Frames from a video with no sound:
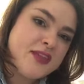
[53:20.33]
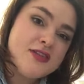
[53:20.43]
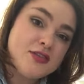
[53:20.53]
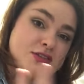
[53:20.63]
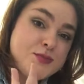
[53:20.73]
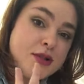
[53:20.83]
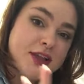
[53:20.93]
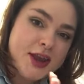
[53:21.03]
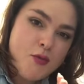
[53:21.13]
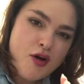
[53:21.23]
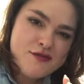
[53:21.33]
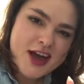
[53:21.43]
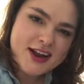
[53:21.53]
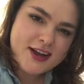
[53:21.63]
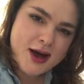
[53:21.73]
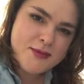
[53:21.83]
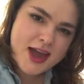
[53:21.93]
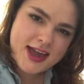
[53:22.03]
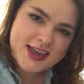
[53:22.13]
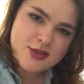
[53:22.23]
there's plenty more of that
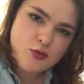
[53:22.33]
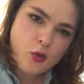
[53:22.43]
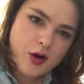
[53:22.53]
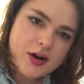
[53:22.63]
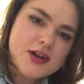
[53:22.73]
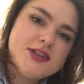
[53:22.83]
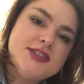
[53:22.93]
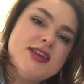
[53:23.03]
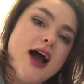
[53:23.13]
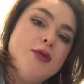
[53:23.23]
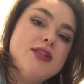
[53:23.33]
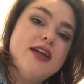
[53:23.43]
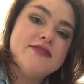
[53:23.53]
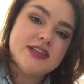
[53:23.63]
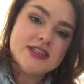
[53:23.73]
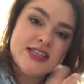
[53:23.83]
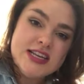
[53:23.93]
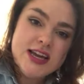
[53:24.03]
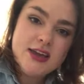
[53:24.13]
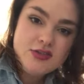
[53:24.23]
coming in the works. I would love to
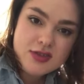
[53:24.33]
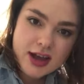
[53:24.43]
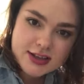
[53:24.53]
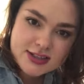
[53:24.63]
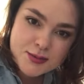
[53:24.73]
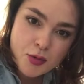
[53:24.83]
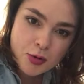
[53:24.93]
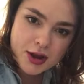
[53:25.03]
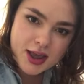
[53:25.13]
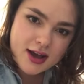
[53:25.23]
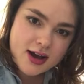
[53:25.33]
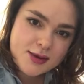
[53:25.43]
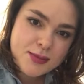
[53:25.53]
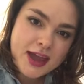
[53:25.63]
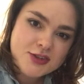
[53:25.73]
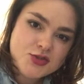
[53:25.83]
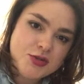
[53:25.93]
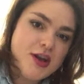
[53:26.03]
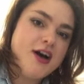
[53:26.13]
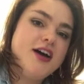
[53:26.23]
see you guys supporting on
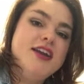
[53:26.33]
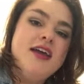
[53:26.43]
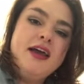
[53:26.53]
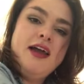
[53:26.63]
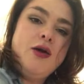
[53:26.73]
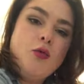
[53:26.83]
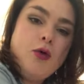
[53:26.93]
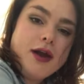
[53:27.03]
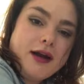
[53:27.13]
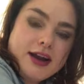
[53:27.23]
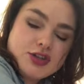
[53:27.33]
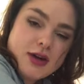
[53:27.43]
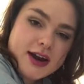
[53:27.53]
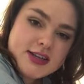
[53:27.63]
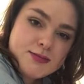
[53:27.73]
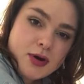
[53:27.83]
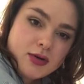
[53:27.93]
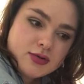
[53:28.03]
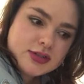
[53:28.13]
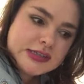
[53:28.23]
Patreon, where I try to
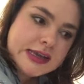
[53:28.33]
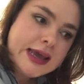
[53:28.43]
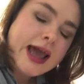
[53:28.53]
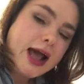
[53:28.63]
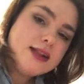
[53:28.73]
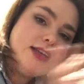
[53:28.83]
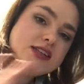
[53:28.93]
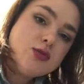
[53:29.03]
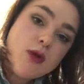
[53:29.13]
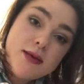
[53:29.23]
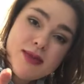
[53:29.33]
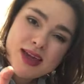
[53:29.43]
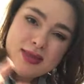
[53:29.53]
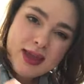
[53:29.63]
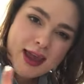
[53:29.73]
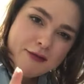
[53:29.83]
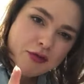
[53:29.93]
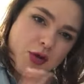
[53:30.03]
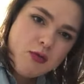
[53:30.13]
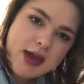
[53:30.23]
post at least one big thing
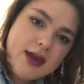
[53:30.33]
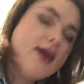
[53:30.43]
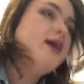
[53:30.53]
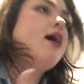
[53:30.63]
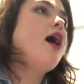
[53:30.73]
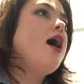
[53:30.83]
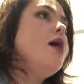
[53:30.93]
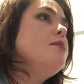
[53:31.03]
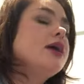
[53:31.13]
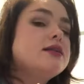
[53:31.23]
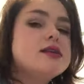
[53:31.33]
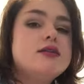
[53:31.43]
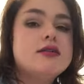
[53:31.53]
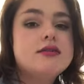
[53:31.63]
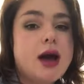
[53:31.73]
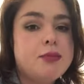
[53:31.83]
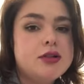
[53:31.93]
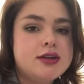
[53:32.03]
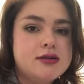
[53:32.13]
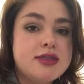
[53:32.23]
every week, and a couple
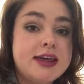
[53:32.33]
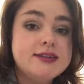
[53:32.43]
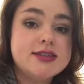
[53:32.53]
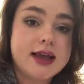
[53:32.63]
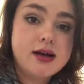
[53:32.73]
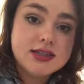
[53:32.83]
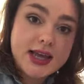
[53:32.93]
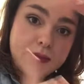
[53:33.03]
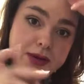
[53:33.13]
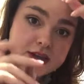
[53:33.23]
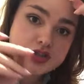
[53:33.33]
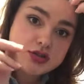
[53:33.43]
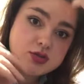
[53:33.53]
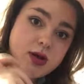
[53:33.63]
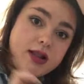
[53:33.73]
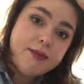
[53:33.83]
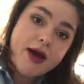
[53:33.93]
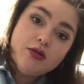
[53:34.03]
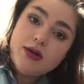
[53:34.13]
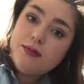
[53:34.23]
little things, like I'll take pictures while I'm
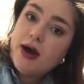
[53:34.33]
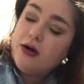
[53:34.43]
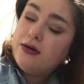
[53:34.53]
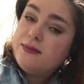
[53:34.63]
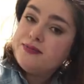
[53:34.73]
out and about